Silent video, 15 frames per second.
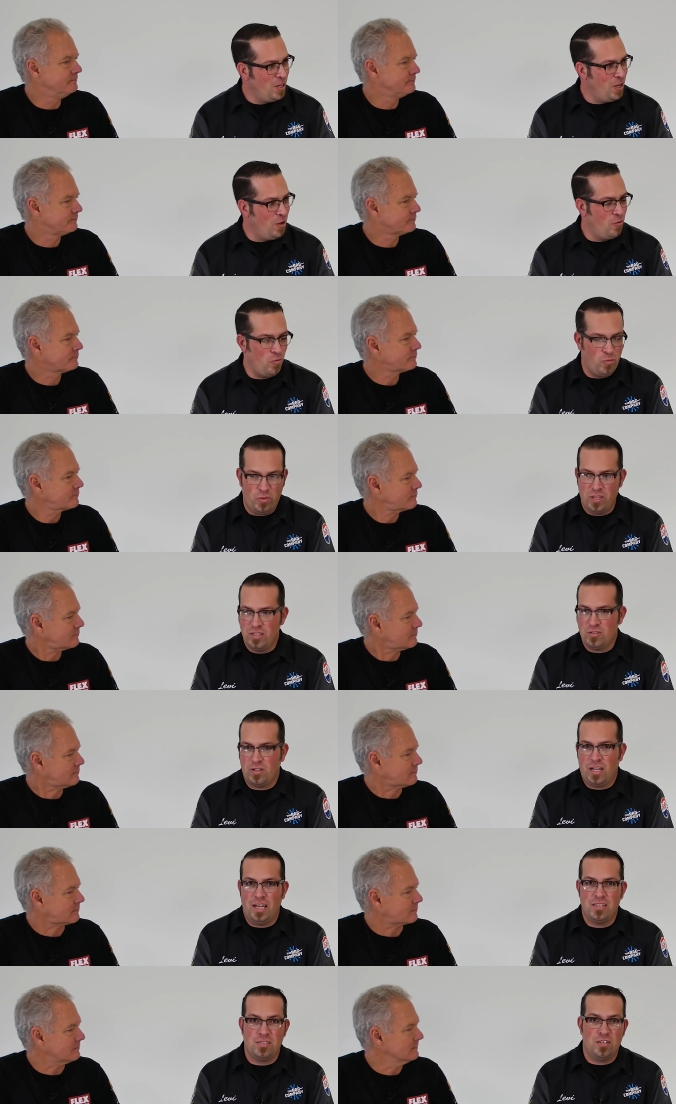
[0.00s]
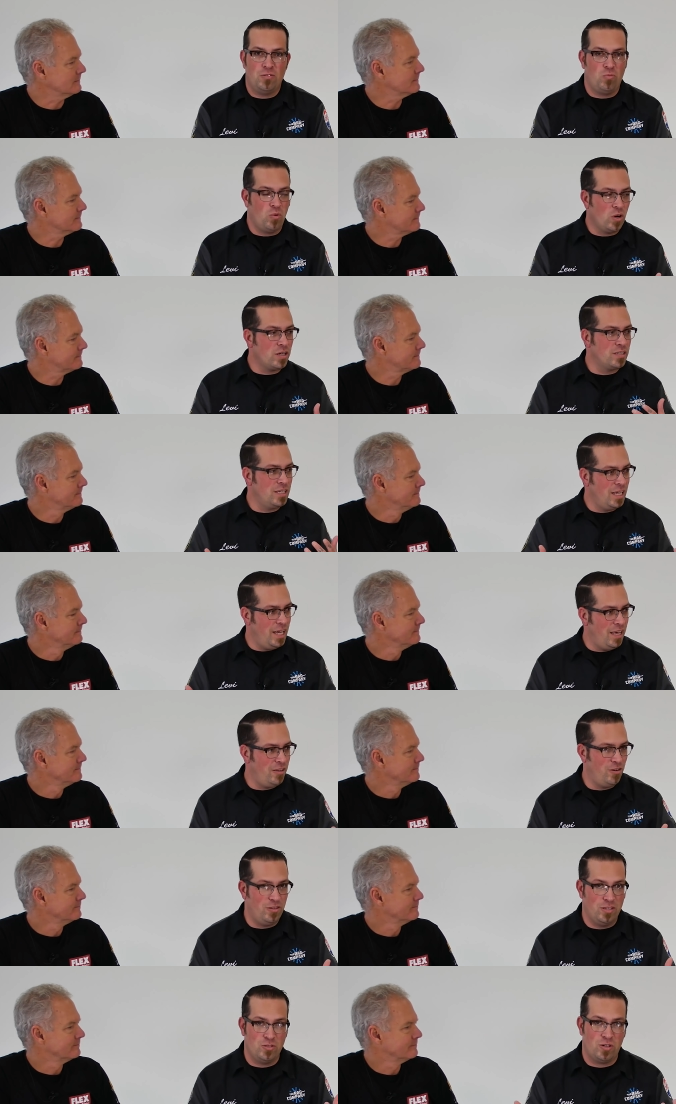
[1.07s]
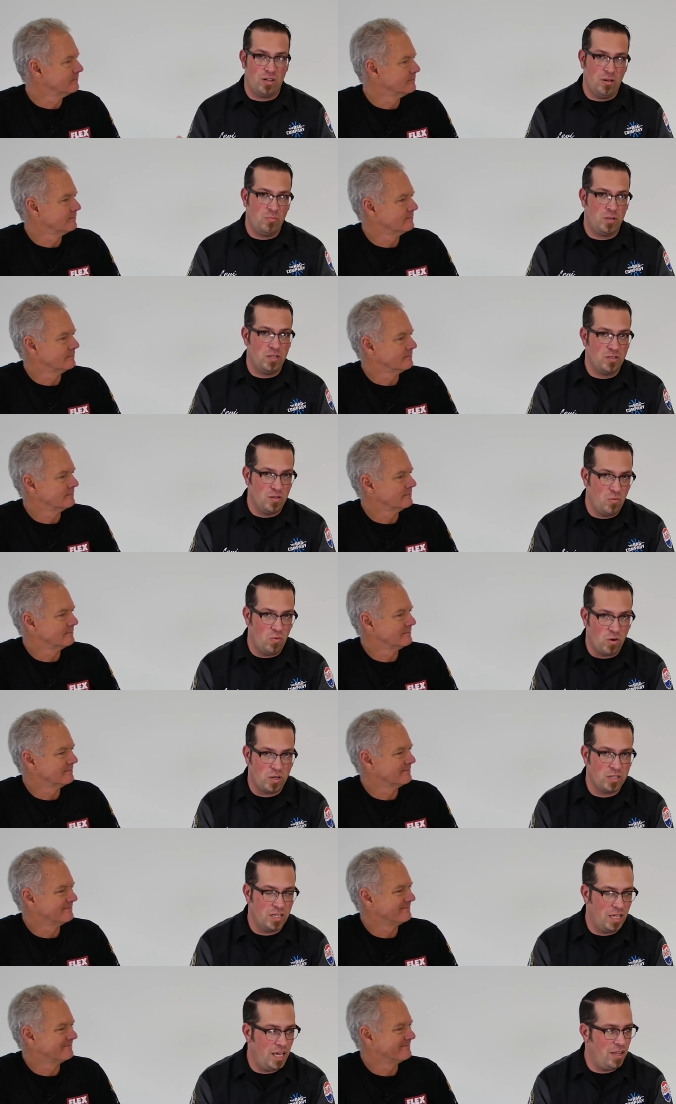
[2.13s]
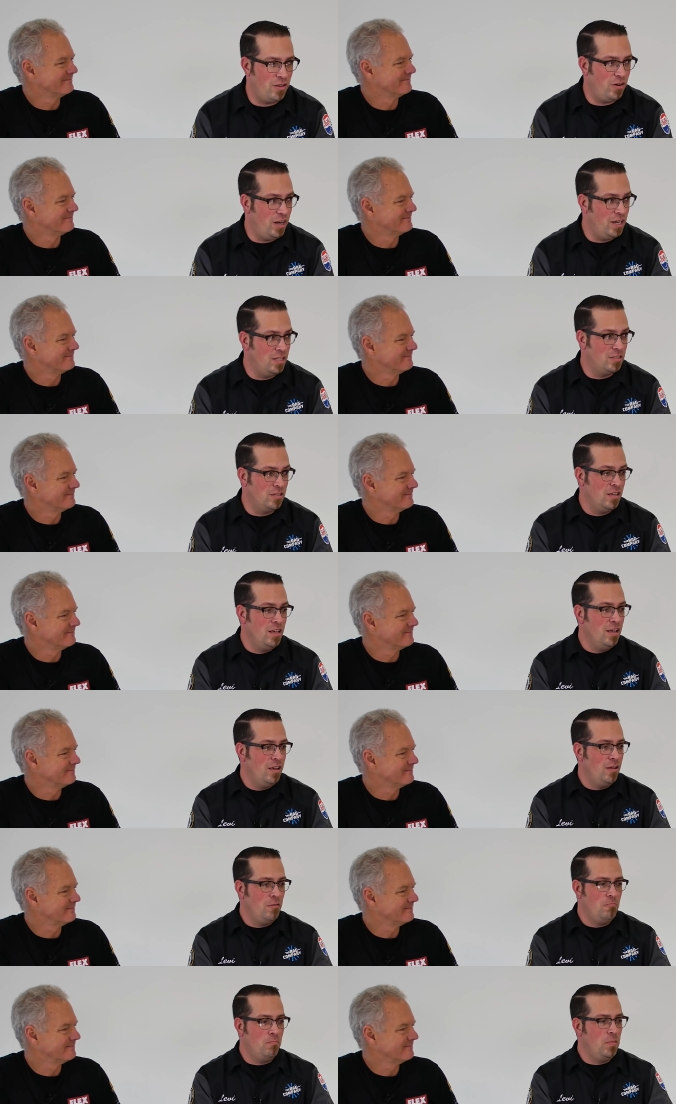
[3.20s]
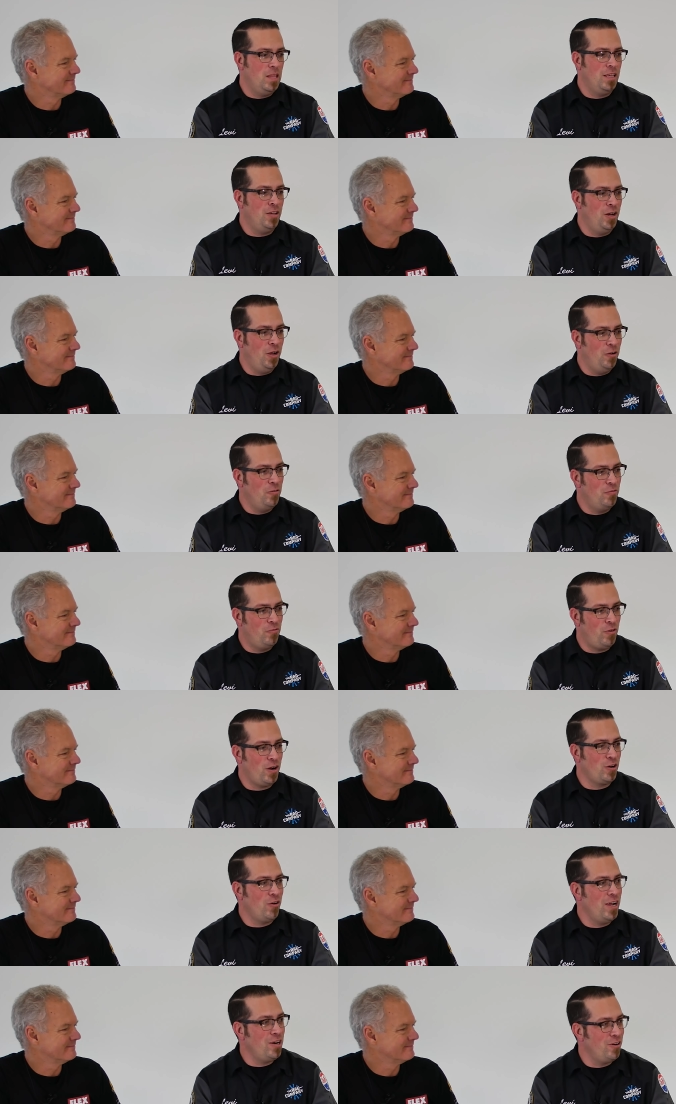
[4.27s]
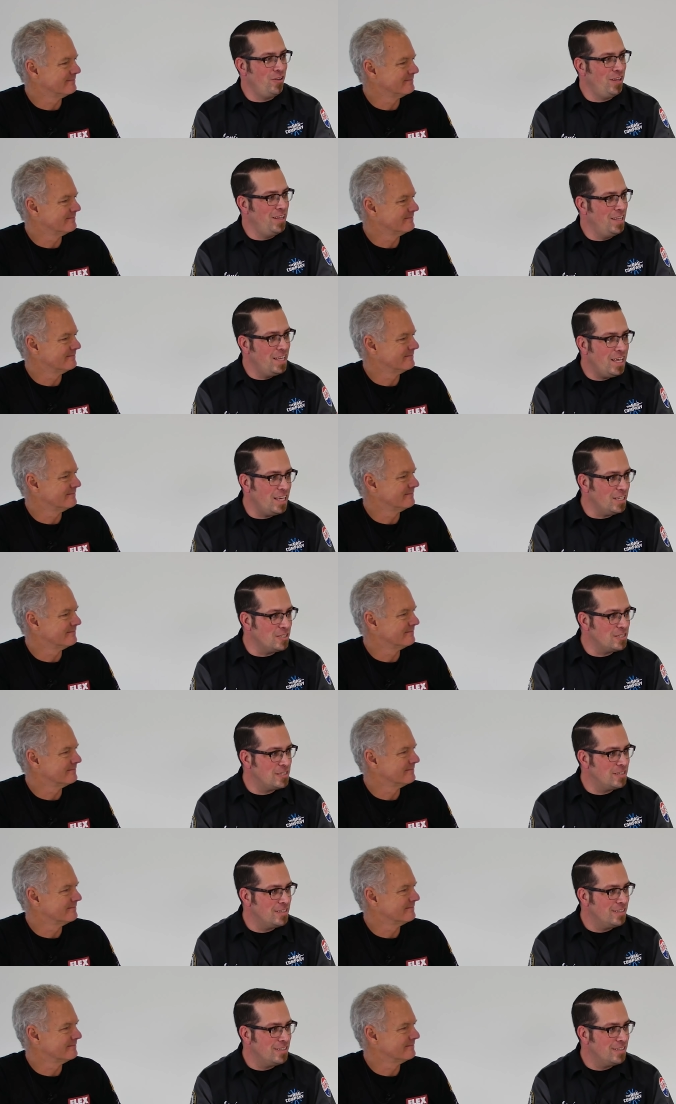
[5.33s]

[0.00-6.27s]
Speaker 1: know, these are guys that have worked together. These are companies that work together, and it's you know far greater than this.